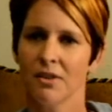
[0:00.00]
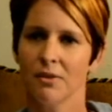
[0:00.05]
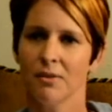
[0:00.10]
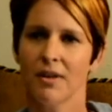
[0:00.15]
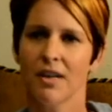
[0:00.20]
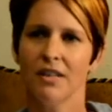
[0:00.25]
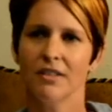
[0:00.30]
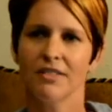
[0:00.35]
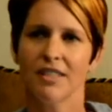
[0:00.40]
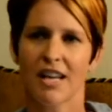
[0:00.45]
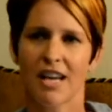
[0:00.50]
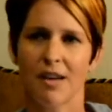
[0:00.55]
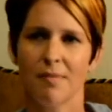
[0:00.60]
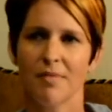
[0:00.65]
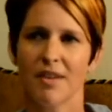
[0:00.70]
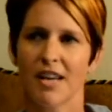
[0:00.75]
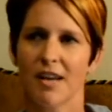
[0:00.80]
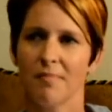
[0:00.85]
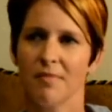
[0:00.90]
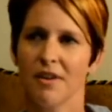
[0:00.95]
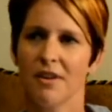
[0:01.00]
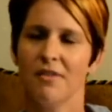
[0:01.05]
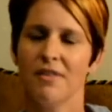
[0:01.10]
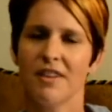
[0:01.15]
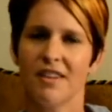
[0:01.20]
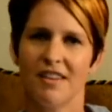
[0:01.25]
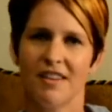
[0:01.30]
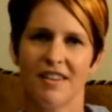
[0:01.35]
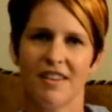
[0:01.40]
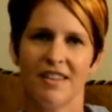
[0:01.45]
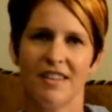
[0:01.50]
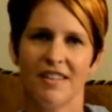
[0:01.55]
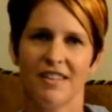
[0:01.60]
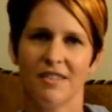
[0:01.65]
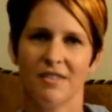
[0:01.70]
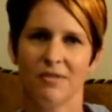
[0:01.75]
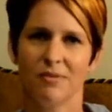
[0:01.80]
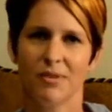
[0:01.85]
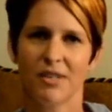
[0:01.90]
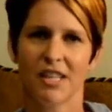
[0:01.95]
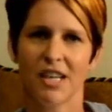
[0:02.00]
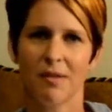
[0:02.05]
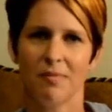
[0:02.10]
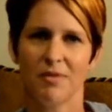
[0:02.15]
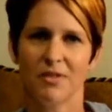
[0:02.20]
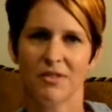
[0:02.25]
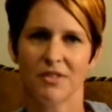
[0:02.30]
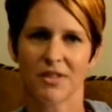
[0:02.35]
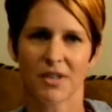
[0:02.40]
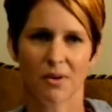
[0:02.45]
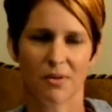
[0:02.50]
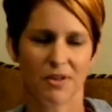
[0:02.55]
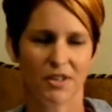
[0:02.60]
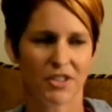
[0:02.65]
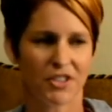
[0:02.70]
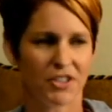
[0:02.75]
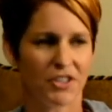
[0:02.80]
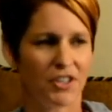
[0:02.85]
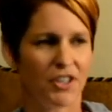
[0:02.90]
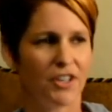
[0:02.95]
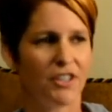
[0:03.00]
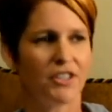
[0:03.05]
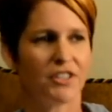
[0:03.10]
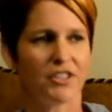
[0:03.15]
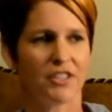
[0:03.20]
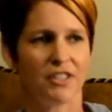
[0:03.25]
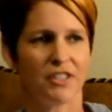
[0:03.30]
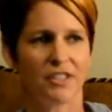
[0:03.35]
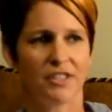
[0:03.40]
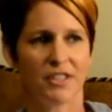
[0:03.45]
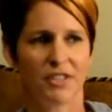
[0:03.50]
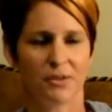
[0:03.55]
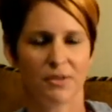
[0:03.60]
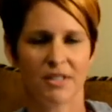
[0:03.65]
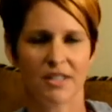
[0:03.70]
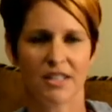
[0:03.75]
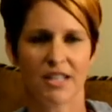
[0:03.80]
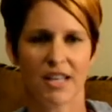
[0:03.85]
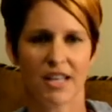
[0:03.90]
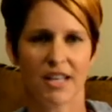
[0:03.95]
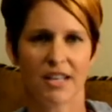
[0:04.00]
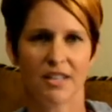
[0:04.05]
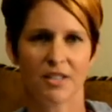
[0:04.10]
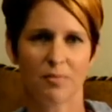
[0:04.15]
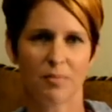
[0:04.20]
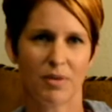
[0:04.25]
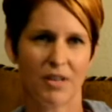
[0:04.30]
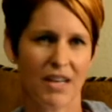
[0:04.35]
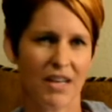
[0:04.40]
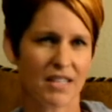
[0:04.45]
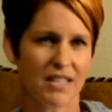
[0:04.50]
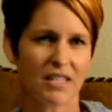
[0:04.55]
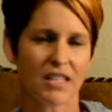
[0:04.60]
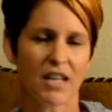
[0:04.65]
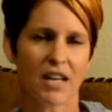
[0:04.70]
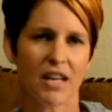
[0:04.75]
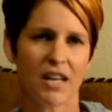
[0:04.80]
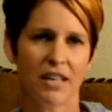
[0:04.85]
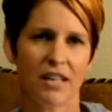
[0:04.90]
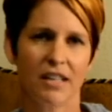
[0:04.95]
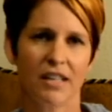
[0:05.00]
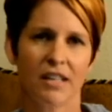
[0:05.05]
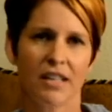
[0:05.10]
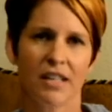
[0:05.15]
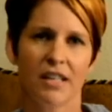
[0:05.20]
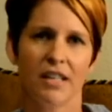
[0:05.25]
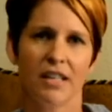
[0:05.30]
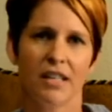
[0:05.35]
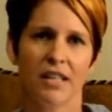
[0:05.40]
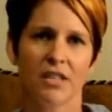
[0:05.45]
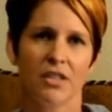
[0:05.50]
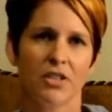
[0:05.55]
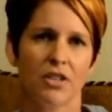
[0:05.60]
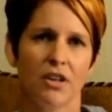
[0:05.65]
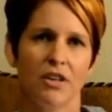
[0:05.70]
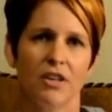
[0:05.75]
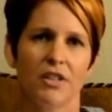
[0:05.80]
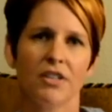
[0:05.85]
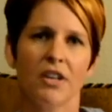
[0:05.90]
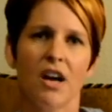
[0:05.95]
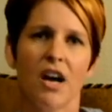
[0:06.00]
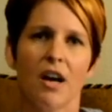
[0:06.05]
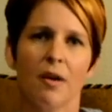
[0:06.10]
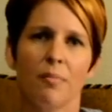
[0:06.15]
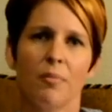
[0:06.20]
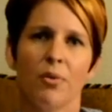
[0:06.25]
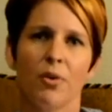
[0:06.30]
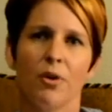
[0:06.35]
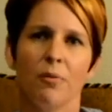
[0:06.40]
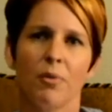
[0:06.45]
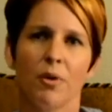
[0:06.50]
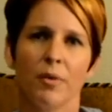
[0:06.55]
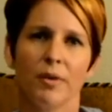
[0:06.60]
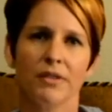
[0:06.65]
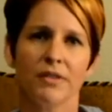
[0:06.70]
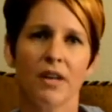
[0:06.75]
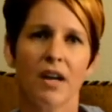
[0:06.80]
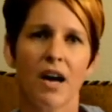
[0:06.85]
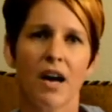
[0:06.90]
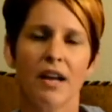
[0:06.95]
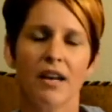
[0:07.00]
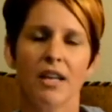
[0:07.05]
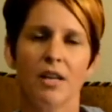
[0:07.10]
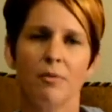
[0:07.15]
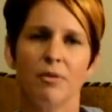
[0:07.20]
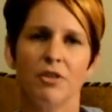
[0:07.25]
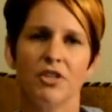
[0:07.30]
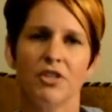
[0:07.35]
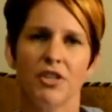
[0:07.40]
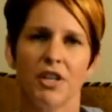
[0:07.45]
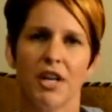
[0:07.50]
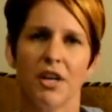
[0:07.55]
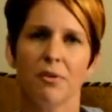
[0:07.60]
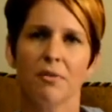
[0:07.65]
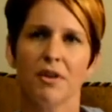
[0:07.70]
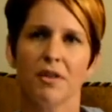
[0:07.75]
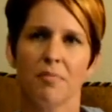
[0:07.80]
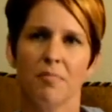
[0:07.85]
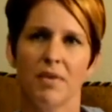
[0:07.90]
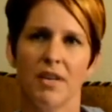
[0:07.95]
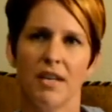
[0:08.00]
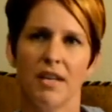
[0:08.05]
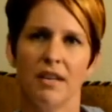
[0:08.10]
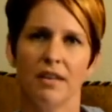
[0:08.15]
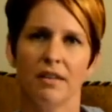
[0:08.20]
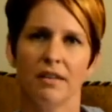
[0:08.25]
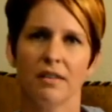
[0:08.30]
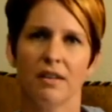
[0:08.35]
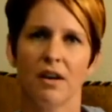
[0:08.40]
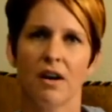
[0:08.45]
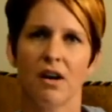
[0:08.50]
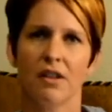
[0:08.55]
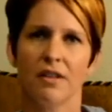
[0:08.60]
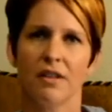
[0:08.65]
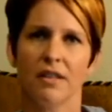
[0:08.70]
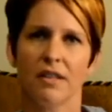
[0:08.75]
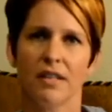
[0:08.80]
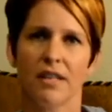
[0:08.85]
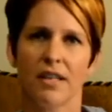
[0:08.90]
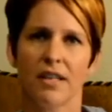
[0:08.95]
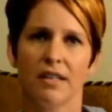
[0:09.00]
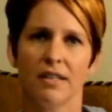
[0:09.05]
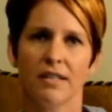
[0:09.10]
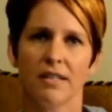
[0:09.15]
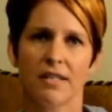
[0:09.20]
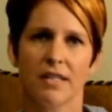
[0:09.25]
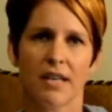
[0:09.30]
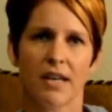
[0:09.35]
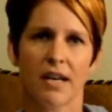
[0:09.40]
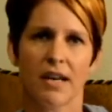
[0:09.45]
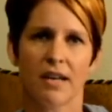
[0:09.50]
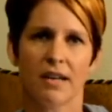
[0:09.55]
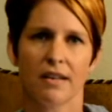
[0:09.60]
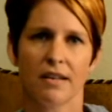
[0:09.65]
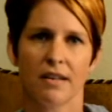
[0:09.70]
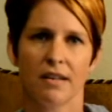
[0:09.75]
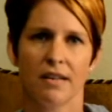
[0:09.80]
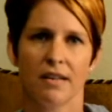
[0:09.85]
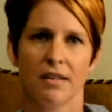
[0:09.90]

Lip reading: Well, time kept going on, and we kept going to church and doing things, but as God started to talk more and more with Todd, he would share with me all the things that